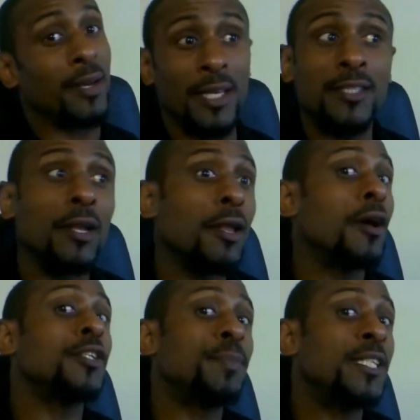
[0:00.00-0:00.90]
And here's the
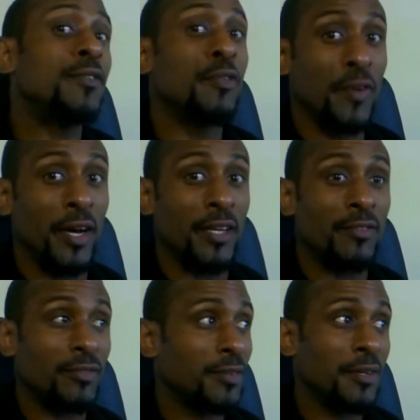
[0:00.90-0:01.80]
last piece of
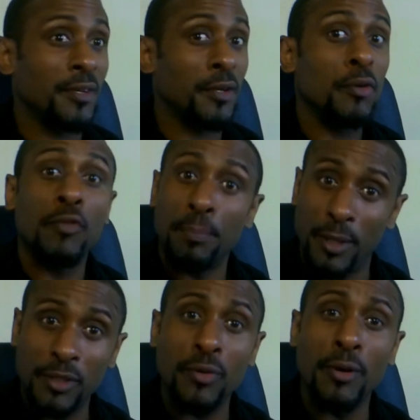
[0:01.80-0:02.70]
advice for
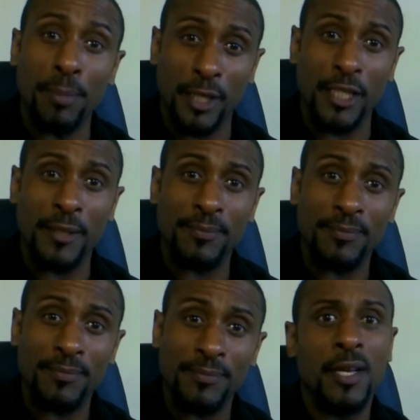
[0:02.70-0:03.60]
a person on a budget.
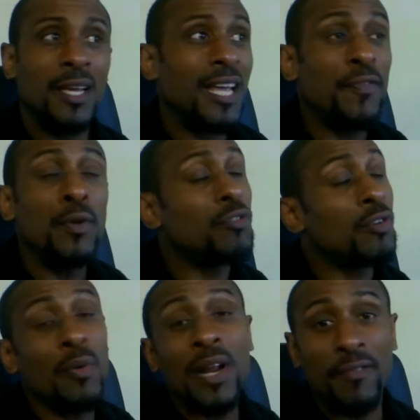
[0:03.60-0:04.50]
If you
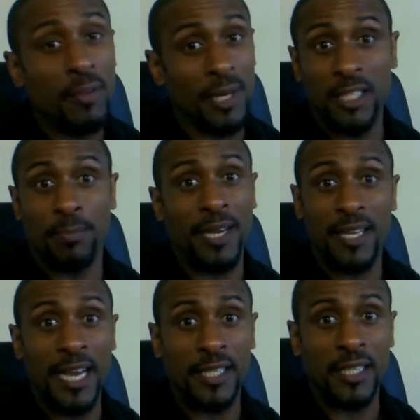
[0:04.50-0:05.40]
don't have the money to
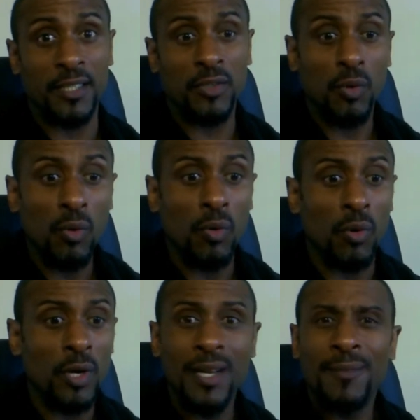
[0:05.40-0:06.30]
buy gadgets
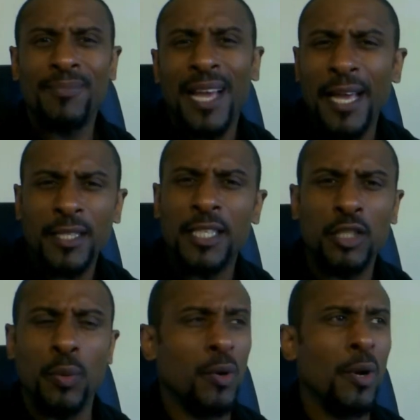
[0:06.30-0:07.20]
or
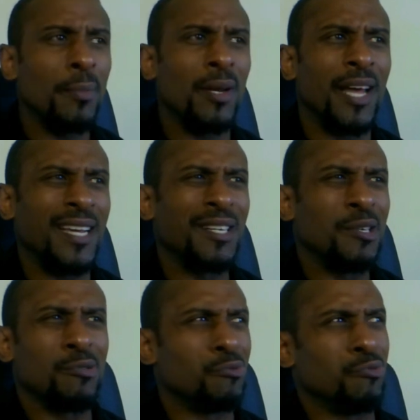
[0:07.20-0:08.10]
access to equipment like
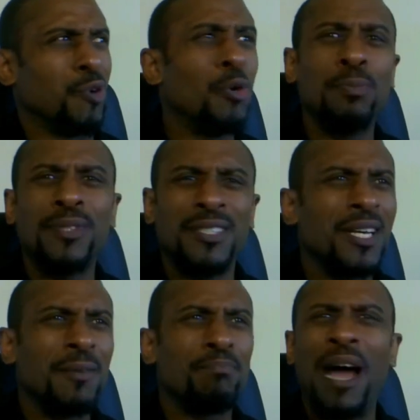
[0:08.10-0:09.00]
ropes